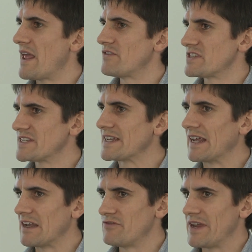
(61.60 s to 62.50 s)
and have a
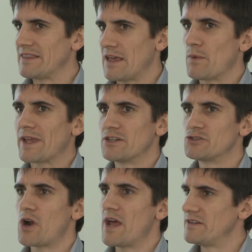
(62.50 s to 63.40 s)
single event that we can
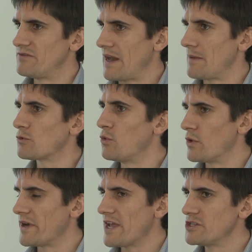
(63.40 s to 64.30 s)
try and develop
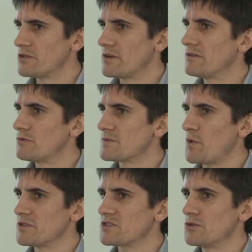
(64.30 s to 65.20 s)
coordination in
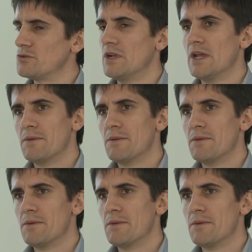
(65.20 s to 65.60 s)
response to,